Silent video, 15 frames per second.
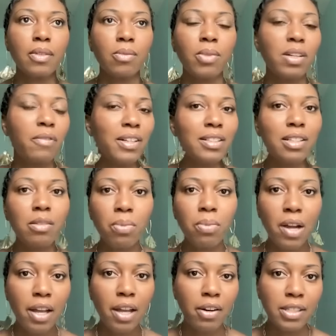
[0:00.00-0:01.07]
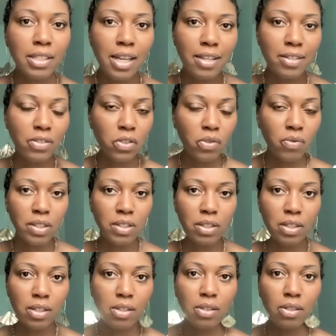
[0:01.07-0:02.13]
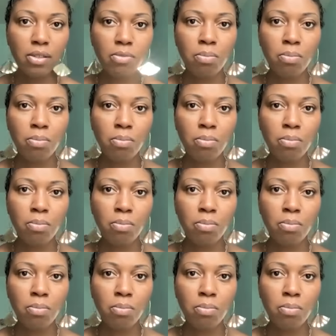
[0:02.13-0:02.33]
what if I didn't prioritize this visit